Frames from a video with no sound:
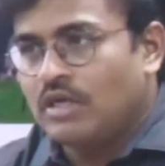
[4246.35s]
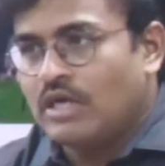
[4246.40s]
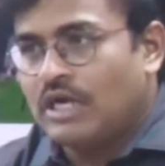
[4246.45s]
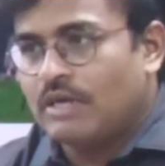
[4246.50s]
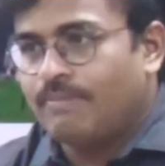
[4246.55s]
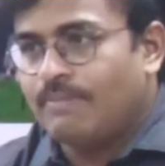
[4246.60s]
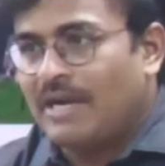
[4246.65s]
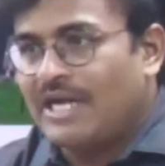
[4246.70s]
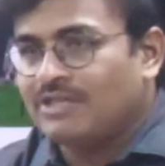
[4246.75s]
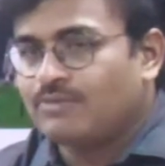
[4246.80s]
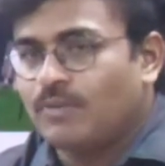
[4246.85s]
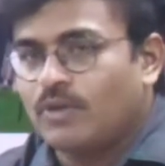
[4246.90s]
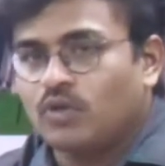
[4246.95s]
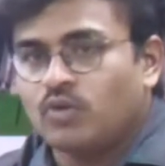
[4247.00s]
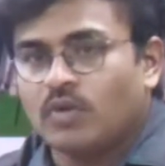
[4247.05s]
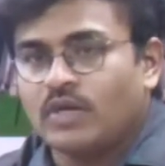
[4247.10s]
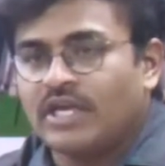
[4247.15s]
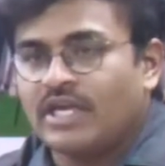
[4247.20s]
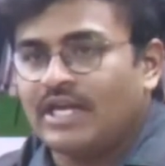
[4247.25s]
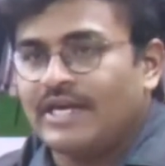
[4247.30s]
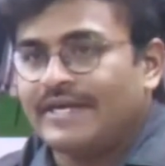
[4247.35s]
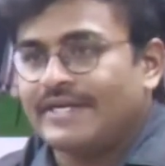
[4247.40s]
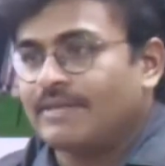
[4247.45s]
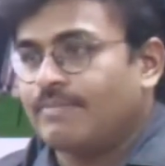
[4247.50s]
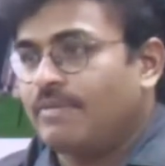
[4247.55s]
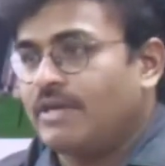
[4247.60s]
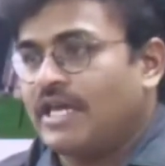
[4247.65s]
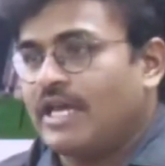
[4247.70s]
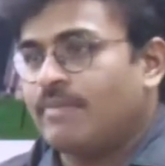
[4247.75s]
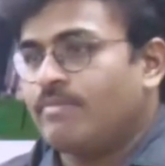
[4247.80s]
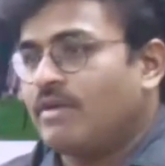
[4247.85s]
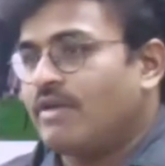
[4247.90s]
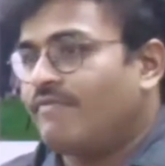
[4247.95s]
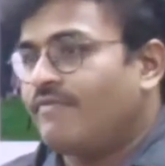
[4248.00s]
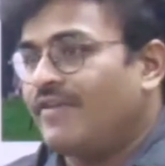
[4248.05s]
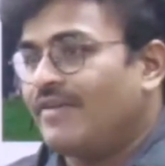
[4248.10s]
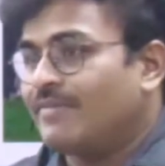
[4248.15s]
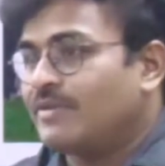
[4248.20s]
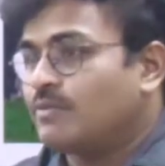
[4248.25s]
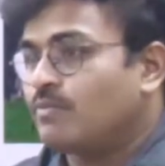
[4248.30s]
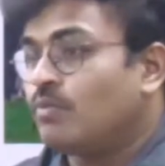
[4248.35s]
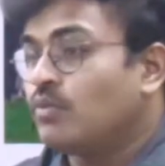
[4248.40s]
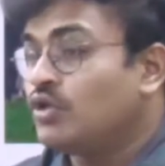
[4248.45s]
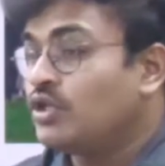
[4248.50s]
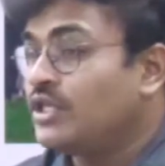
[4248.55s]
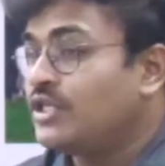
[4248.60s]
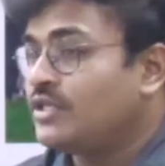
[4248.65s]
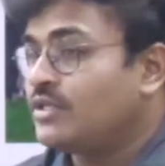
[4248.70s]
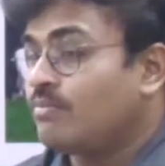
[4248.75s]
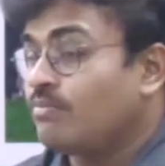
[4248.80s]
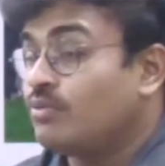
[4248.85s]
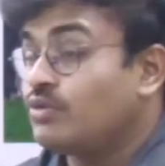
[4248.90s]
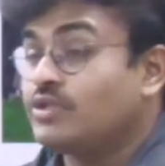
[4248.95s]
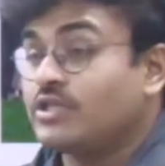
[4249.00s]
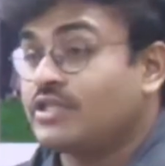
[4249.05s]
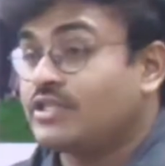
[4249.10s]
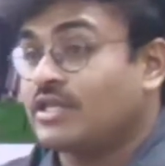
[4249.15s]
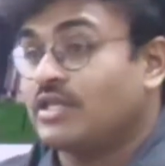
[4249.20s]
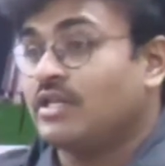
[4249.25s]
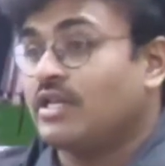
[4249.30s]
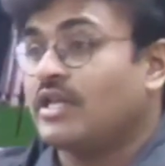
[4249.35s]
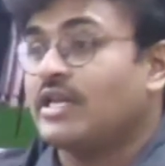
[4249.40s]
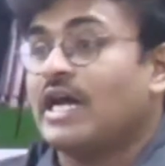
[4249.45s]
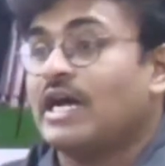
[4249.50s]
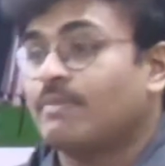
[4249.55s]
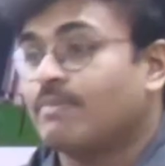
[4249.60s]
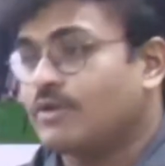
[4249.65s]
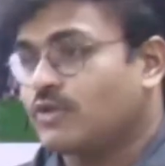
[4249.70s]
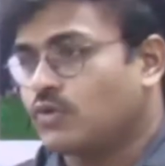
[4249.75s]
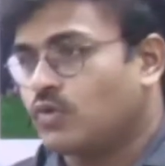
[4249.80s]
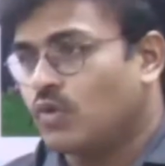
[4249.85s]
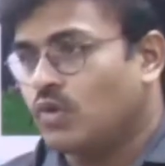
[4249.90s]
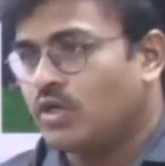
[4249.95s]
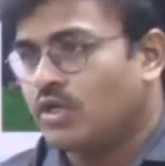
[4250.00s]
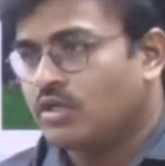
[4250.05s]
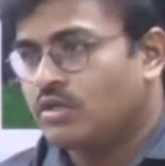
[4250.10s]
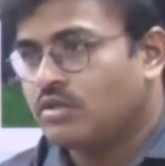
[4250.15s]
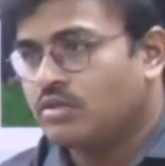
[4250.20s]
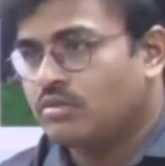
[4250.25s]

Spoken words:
And Baj Bahadur, he later became a famous musician in Akbar's court,